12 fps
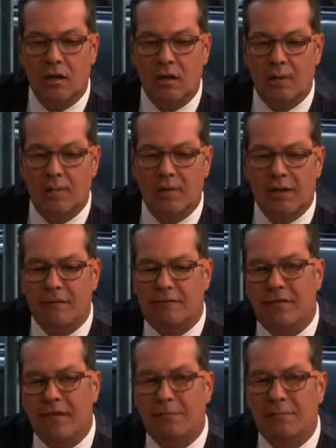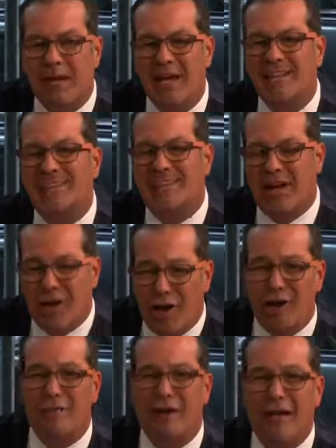And if you get past the
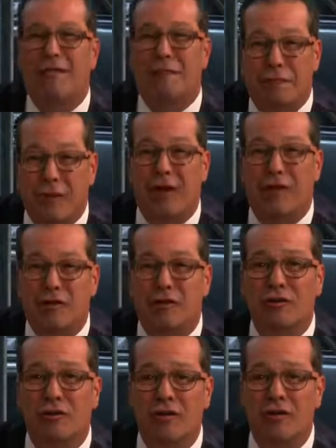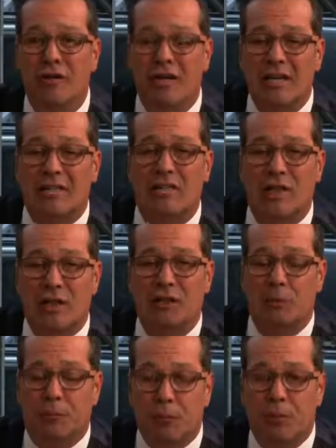high rate of failure as an
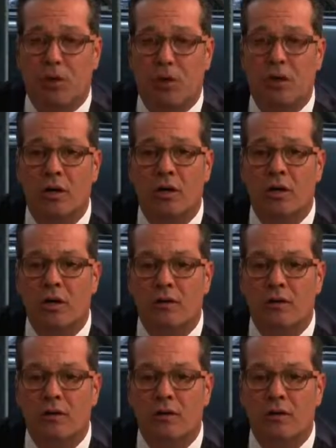entrepreneur,